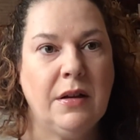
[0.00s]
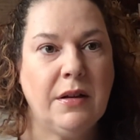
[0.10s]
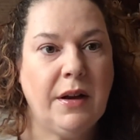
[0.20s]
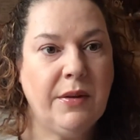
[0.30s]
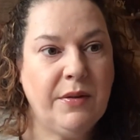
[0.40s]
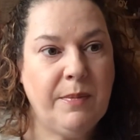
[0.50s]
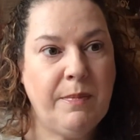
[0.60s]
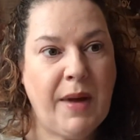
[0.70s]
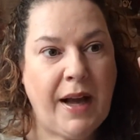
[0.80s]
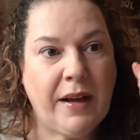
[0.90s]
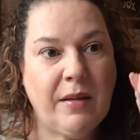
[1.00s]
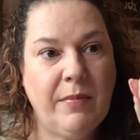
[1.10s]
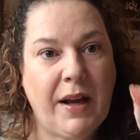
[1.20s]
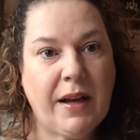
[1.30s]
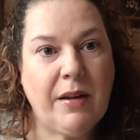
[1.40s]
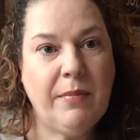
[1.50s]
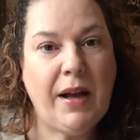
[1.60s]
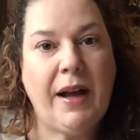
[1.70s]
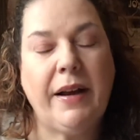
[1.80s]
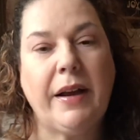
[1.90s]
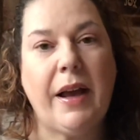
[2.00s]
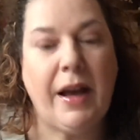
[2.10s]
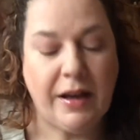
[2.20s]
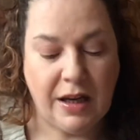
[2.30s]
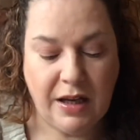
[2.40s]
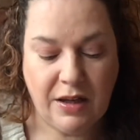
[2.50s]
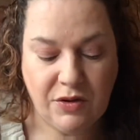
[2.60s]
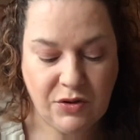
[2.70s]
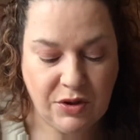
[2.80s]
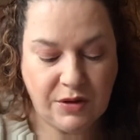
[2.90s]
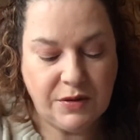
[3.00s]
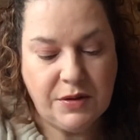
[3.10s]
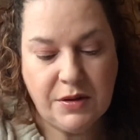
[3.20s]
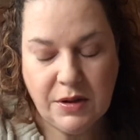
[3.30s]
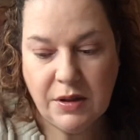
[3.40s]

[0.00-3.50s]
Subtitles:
goes back and back and back, and it is just